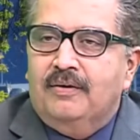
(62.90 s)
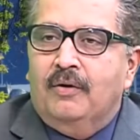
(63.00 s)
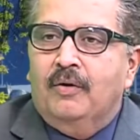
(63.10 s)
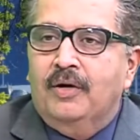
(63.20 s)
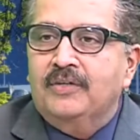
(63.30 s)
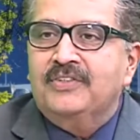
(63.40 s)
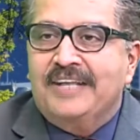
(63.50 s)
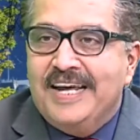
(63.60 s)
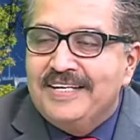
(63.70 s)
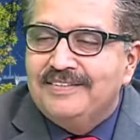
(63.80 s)
on a
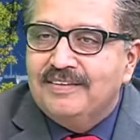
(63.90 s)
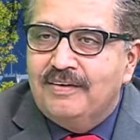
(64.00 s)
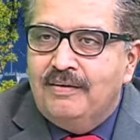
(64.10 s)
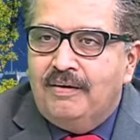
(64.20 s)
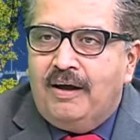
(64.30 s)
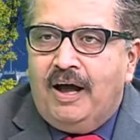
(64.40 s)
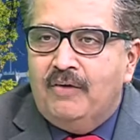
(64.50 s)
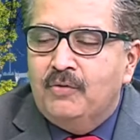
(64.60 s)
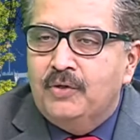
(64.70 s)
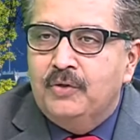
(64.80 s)
stage, how
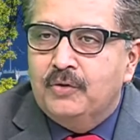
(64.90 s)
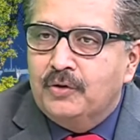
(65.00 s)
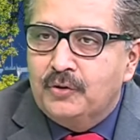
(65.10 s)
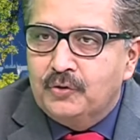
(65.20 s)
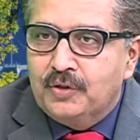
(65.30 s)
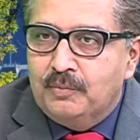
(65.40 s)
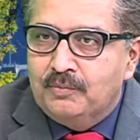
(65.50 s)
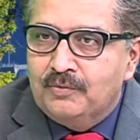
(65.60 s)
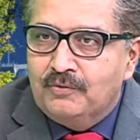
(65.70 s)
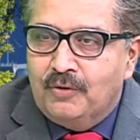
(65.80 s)
would you introduce him?
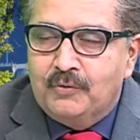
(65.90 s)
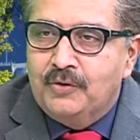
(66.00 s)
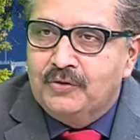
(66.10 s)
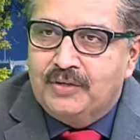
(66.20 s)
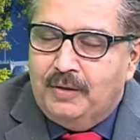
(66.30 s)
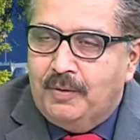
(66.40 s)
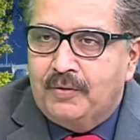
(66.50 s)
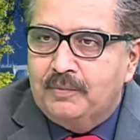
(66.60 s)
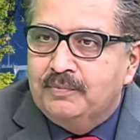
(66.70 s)
What would you say about him?